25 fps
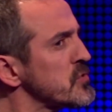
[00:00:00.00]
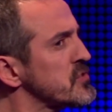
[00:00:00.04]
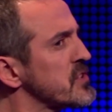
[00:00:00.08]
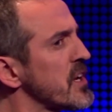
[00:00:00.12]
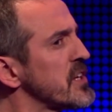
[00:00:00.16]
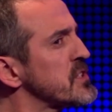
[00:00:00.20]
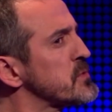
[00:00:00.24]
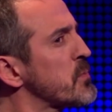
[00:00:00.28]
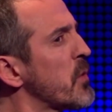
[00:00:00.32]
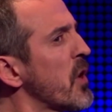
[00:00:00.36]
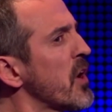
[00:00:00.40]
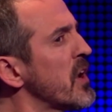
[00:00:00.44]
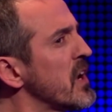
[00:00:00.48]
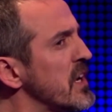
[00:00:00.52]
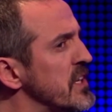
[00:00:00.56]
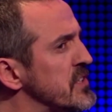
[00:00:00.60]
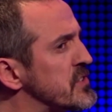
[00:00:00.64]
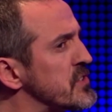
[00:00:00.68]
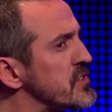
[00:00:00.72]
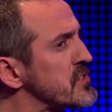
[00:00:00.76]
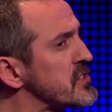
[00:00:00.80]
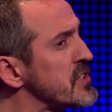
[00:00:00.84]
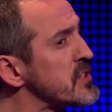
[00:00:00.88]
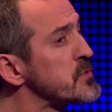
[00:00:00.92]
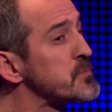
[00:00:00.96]
I don't change my
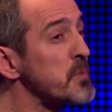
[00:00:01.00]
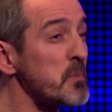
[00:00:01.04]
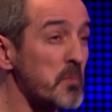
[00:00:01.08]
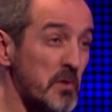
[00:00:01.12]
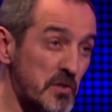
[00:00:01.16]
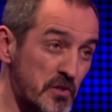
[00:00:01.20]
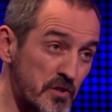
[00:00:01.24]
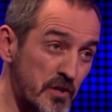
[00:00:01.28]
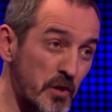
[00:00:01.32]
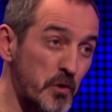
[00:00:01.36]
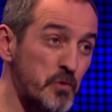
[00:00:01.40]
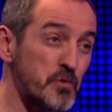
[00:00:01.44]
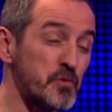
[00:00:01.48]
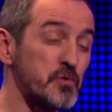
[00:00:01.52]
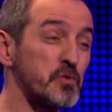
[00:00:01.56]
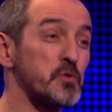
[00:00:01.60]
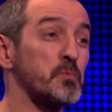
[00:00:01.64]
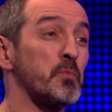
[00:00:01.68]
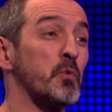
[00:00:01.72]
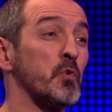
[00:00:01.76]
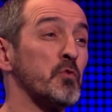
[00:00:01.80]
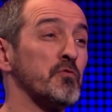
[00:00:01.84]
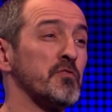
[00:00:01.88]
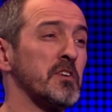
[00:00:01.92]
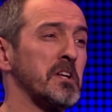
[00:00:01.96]
allegiances, but my children
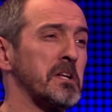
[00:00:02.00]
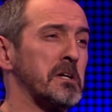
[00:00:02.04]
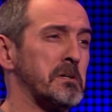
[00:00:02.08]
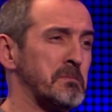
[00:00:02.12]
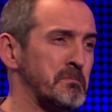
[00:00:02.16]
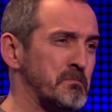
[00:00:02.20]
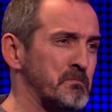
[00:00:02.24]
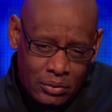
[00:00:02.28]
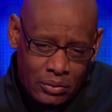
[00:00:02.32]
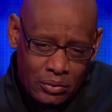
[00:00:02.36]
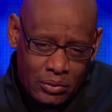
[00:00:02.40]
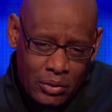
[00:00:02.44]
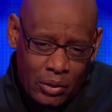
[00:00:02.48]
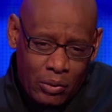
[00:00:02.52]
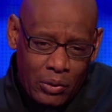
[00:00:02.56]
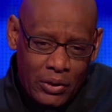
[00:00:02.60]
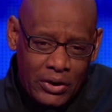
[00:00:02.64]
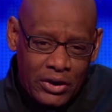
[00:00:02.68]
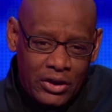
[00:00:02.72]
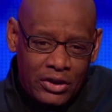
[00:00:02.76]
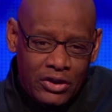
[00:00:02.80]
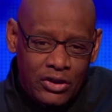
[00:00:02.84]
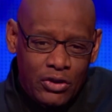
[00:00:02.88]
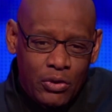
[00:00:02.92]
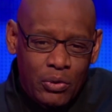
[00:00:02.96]
support Villa. Well,
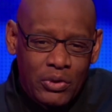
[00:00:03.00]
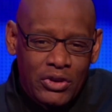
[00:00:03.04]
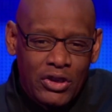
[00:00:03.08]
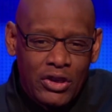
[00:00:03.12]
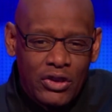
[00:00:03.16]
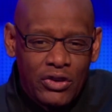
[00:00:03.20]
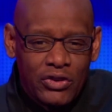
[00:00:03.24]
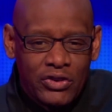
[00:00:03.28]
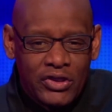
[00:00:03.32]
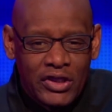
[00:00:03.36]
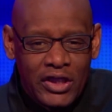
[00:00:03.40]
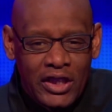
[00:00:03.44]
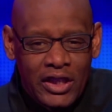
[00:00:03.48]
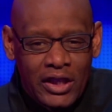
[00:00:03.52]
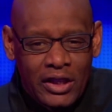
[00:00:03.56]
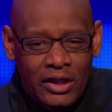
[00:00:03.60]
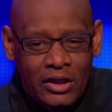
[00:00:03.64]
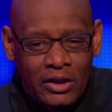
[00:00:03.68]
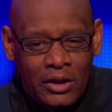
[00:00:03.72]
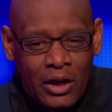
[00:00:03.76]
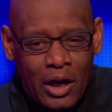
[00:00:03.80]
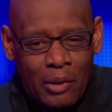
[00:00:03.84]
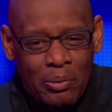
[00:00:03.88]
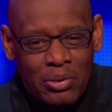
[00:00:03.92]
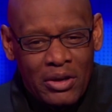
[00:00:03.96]
what are you going to do when you lose
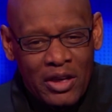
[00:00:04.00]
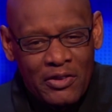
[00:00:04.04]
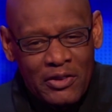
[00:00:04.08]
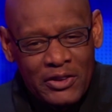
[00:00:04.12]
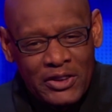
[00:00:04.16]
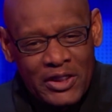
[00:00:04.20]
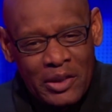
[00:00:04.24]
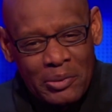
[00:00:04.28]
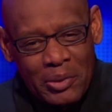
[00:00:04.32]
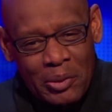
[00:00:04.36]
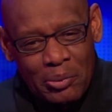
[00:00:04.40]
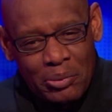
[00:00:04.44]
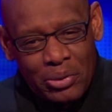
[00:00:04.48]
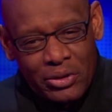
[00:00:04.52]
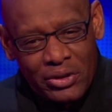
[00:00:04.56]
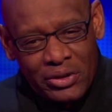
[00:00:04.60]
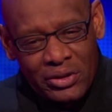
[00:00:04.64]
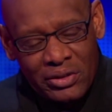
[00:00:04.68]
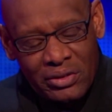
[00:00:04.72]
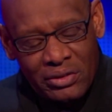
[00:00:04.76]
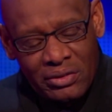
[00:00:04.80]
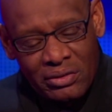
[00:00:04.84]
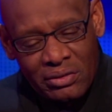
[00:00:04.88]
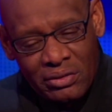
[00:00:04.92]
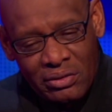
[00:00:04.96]
here? Apply for a tipping
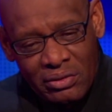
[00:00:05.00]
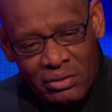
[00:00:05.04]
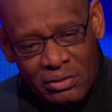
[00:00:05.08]
point.